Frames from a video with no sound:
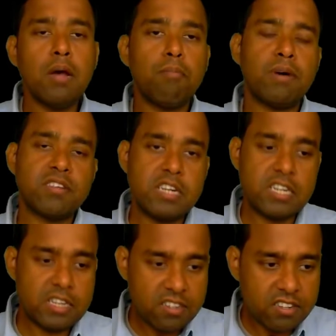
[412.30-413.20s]
But
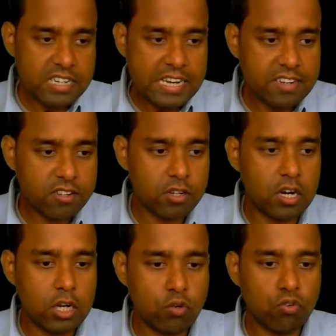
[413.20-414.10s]
in this case,
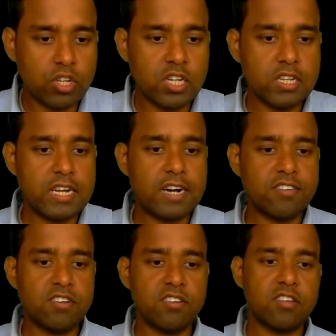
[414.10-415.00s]
you would see that
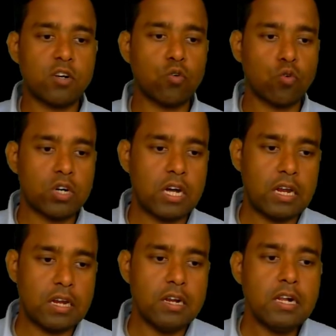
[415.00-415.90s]
since the
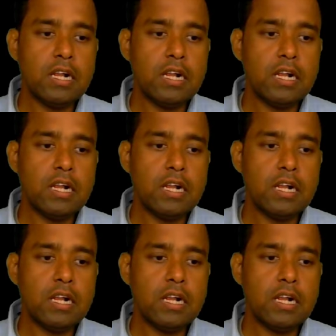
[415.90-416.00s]
total,